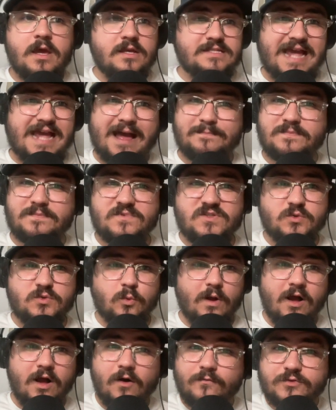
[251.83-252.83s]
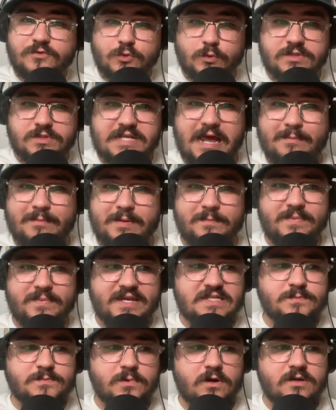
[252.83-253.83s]
top 12 shortstop in
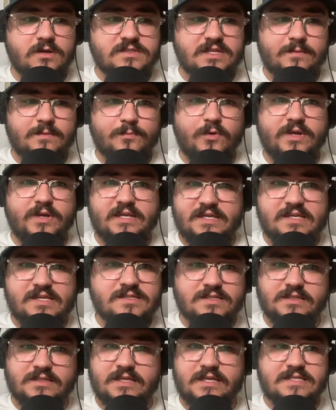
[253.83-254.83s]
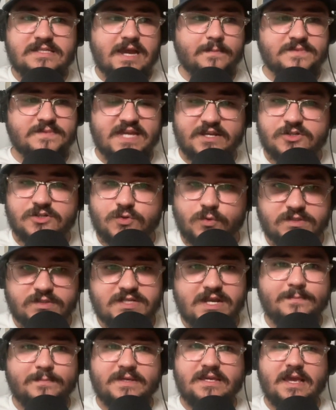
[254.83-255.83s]
baseball at some point, easily top 10
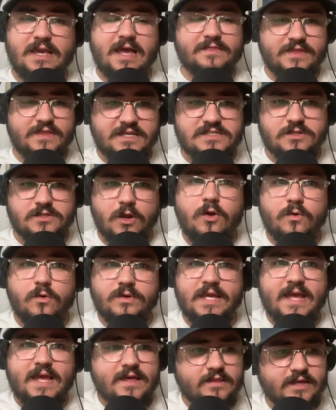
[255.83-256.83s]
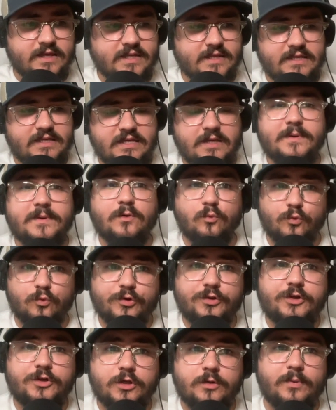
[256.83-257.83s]
shortstop. I think so. Yeah. Like he could be a
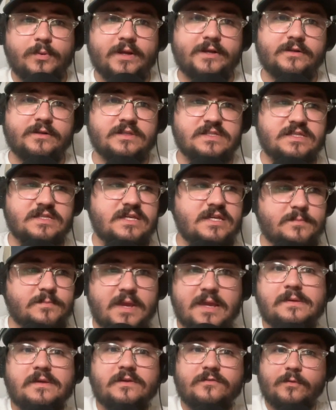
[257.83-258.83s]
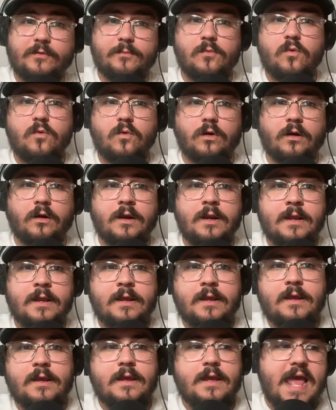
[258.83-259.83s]
really good player in this league, maybe even more.
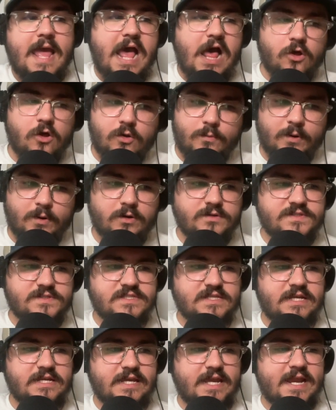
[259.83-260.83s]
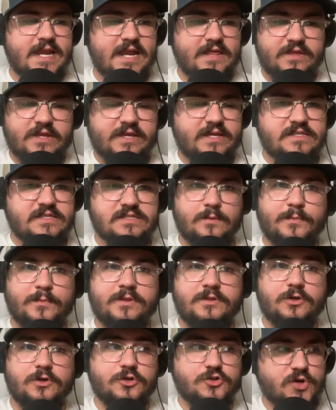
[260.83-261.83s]
Alec Burleson, again, I think he's someone
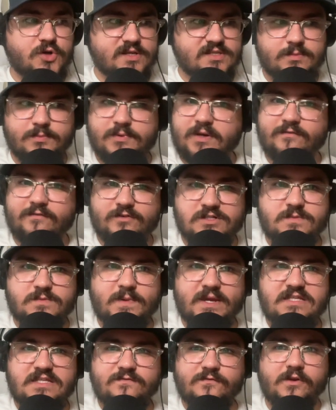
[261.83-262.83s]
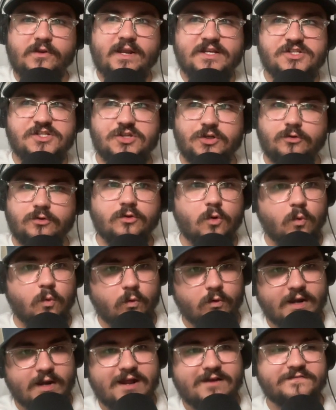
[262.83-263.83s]
you could trust to play first base for you next year, the
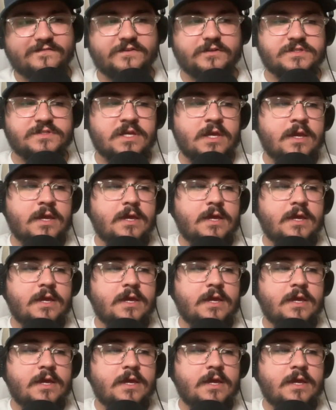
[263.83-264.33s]
corner outfields.